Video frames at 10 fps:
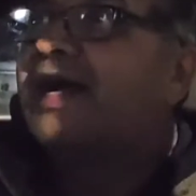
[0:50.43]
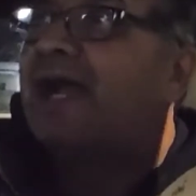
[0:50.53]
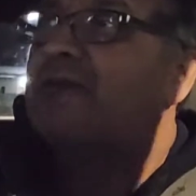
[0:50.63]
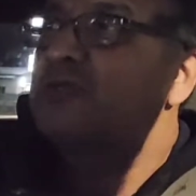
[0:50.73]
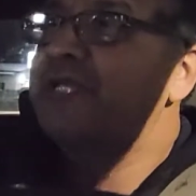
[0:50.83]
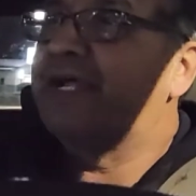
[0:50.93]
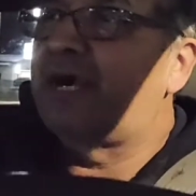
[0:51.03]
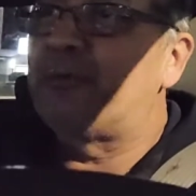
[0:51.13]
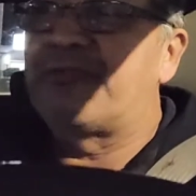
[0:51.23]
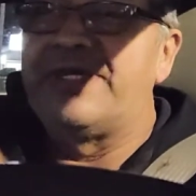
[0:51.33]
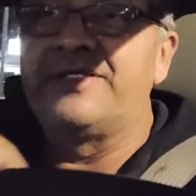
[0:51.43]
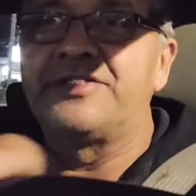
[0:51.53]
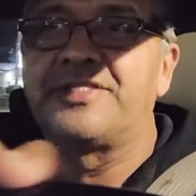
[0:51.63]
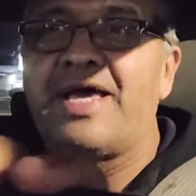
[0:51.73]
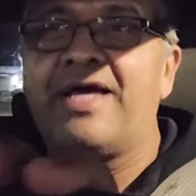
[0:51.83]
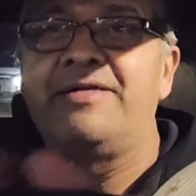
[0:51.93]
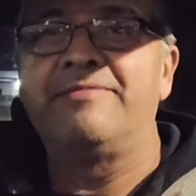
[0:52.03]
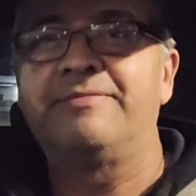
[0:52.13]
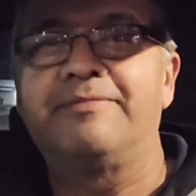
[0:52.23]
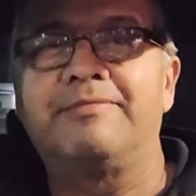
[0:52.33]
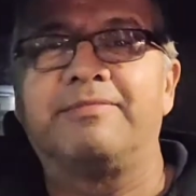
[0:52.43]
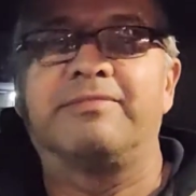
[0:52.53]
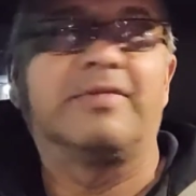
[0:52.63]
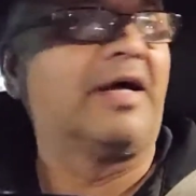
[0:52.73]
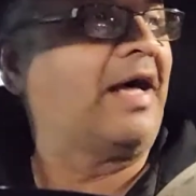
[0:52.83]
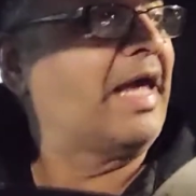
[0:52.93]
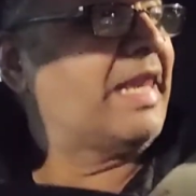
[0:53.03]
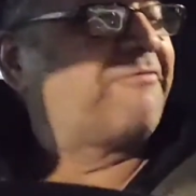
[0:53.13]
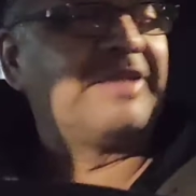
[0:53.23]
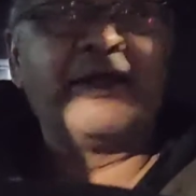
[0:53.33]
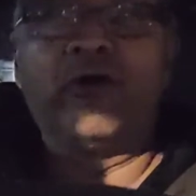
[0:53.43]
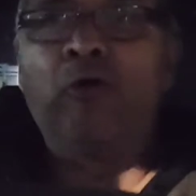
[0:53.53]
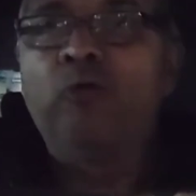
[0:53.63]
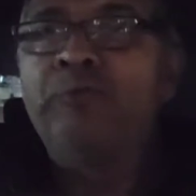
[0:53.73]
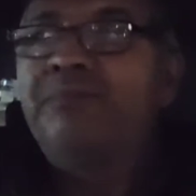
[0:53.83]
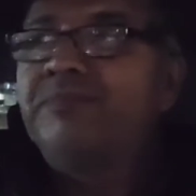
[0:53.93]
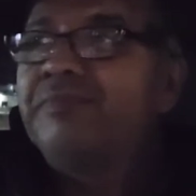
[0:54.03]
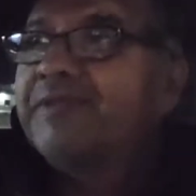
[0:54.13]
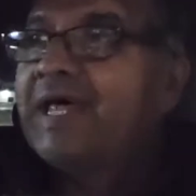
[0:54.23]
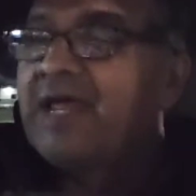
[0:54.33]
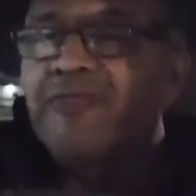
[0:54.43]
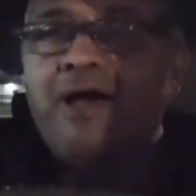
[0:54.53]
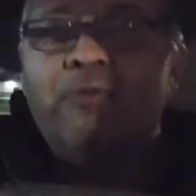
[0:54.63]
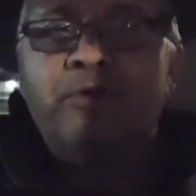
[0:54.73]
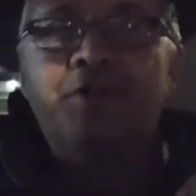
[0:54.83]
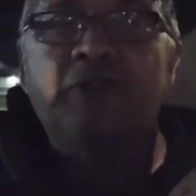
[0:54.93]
also need a couple things that I left at home that I thought were in the